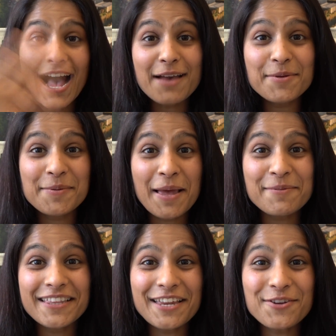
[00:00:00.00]
Hi people, I'm
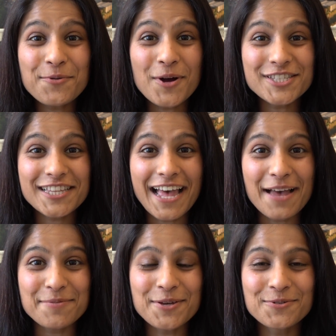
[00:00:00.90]
Nikita and you're watching The
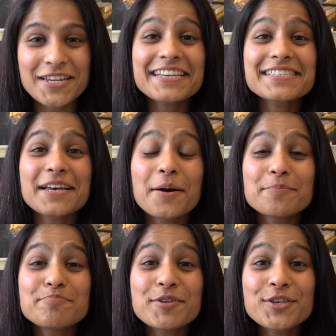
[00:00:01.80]
Happy Hoot. It is a
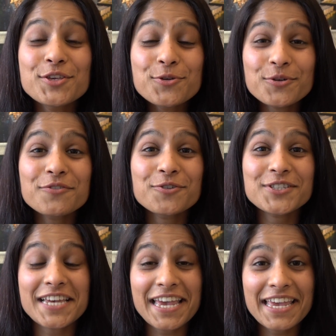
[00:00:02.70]
beautiful
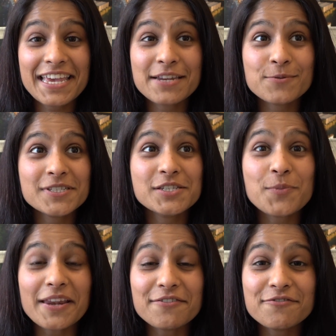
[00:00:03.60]
day. It was
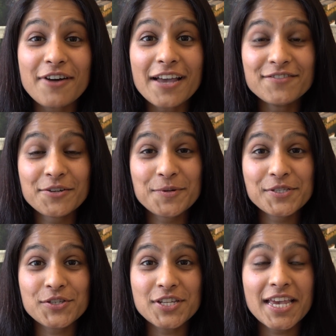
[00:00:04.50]
25 degrees
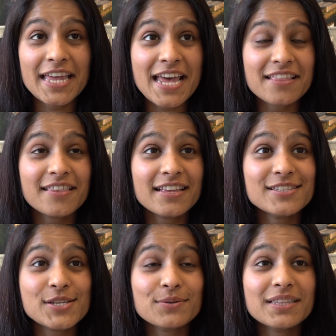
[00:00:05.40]
today and I think
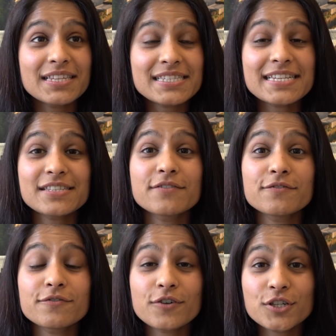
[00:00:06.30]
so this is the
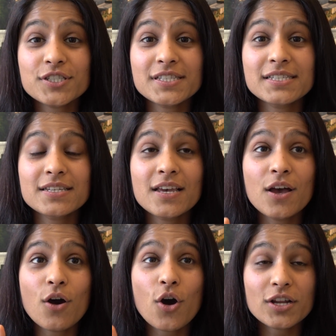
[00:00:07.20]
first
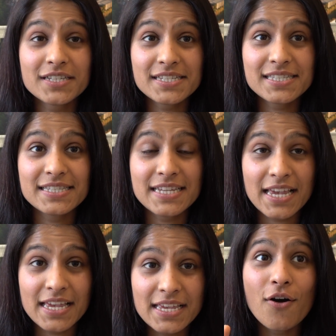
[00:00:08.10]
hottest
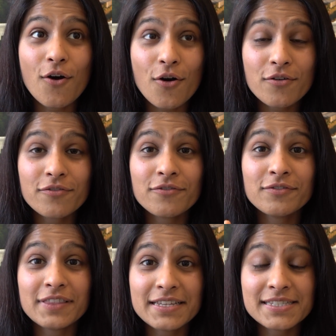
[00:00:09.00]
day of
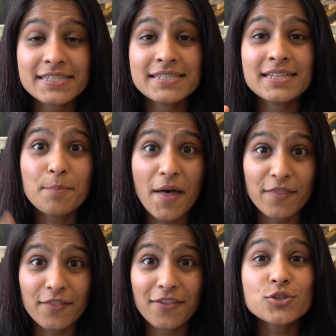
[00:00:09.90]
this month.
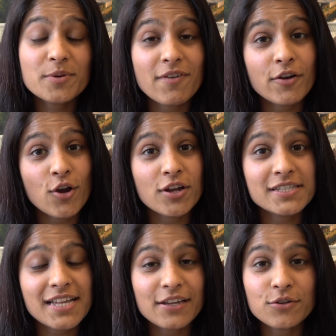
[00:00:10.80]
To be very
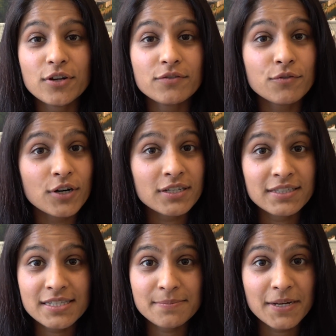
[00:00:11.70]
honest, I could not work
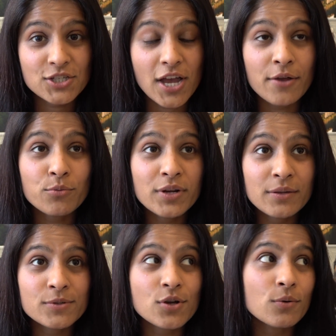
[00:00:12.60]
this much. I really
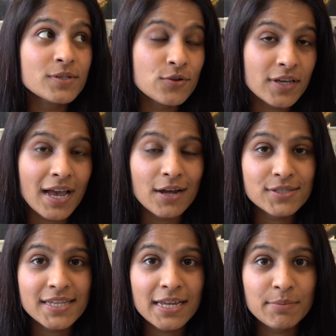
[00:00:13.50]
was always looking
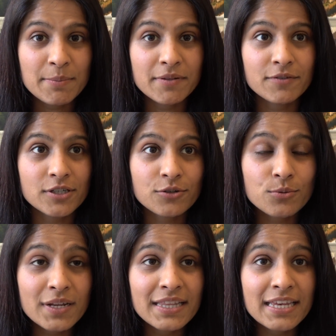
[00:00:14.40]
outside. People were
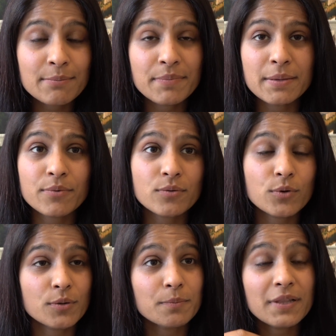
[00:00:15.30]
grilling, people
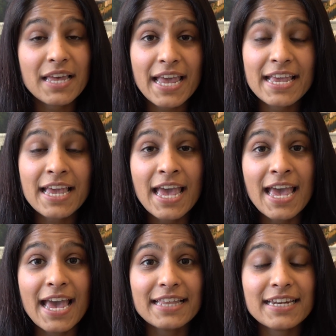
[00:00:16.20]
were playing,
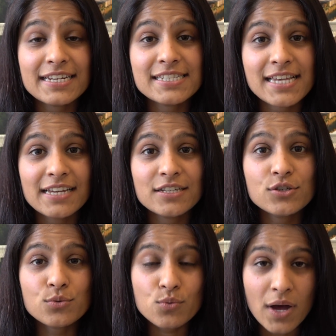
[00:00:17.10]
and then I decided
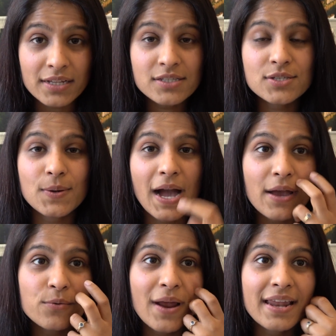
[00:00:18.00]
to run. So I
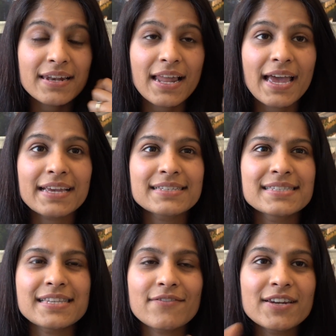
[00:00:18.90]
ran like
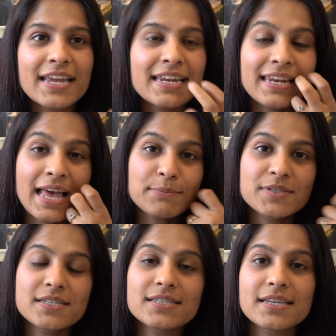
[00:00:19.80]
7-8
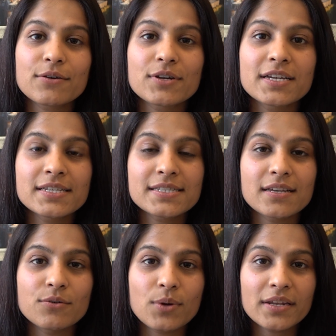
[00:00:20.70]
laps. There is
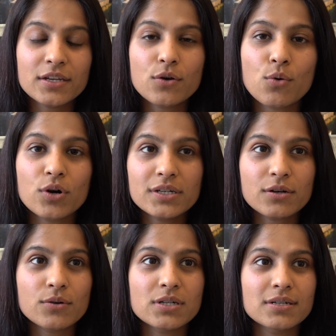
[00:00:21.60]
a running court
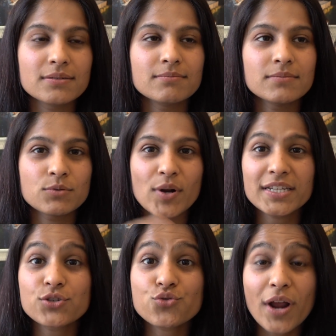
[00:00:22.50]
or
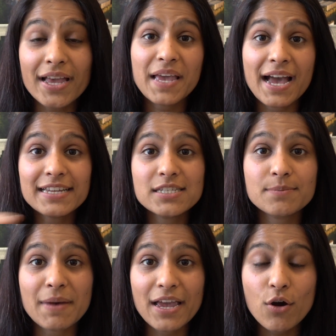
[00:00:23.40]
running track behind
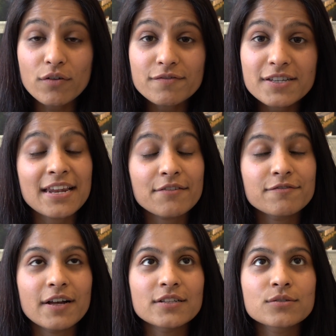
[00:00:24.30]
my office and I
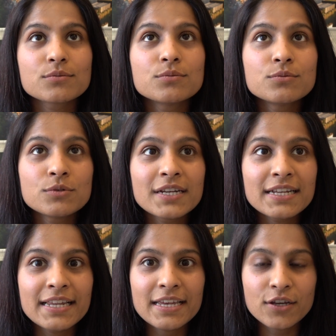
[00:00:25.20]
felt
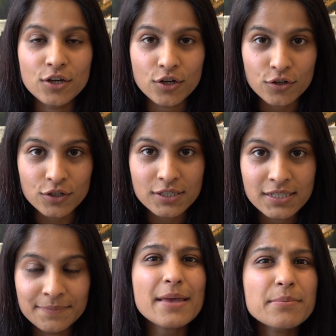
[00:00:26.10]
really good.
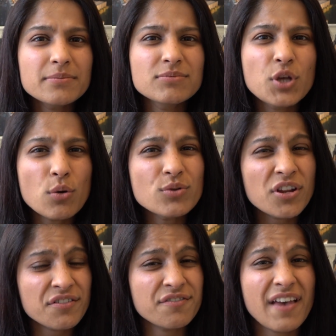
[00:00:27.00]
I am though not
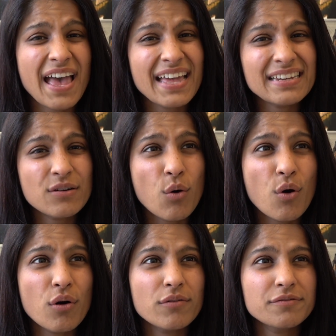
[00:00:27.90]
a fan
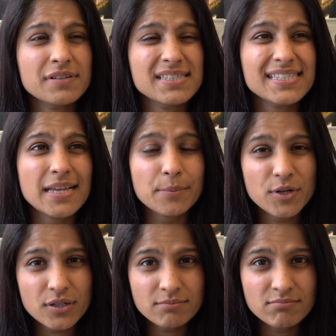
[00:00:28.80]
of
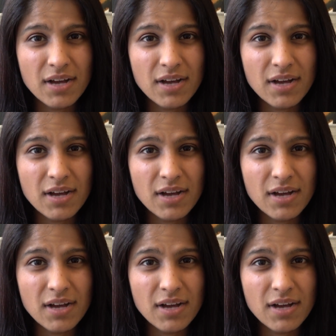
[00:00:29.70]
summer.